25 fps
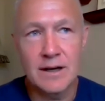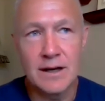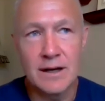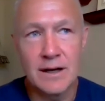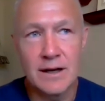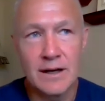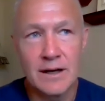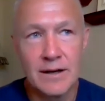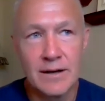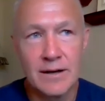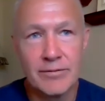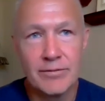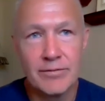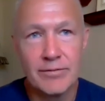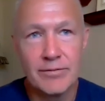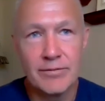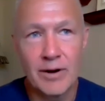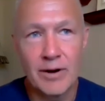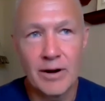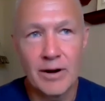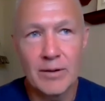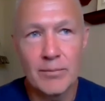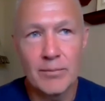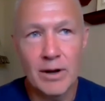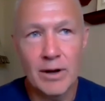
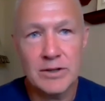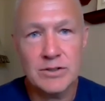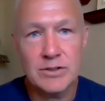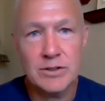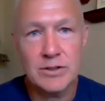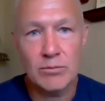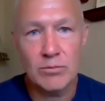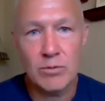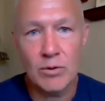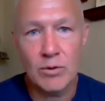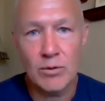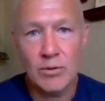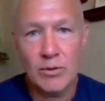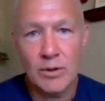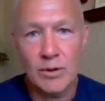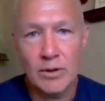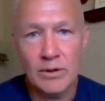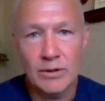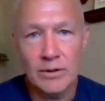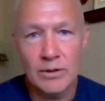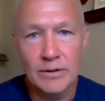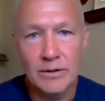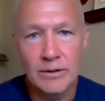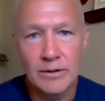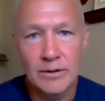Very much a
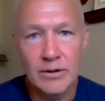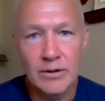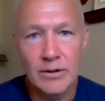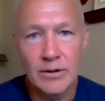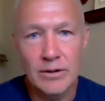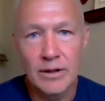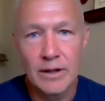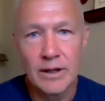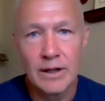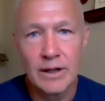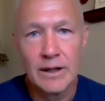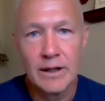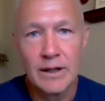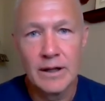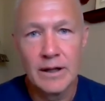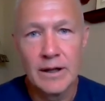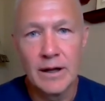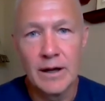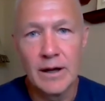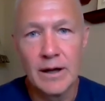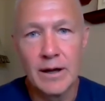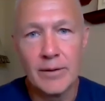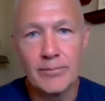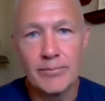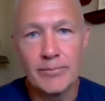rural
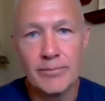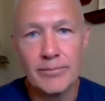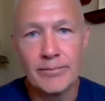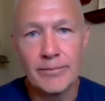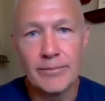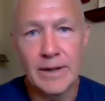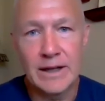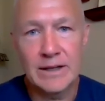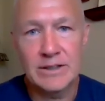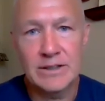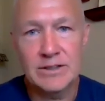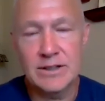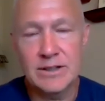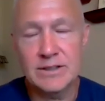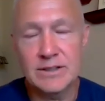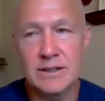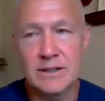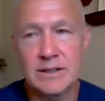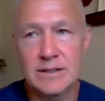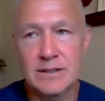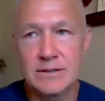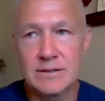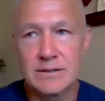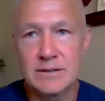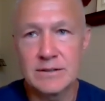
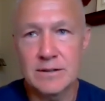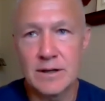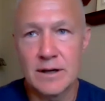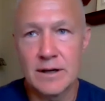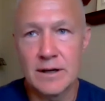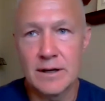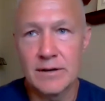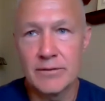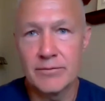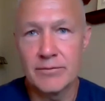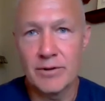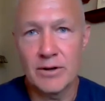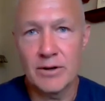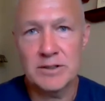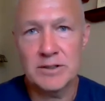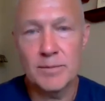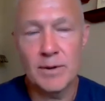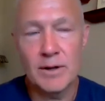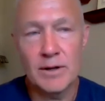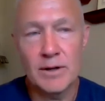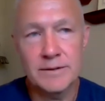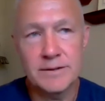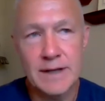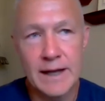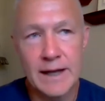existence, a very
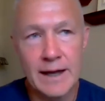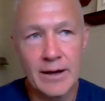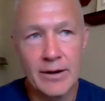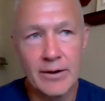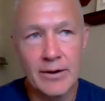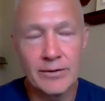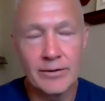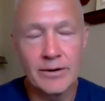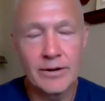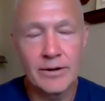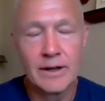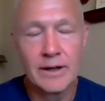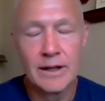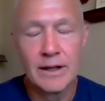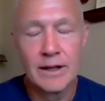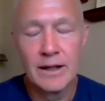small town.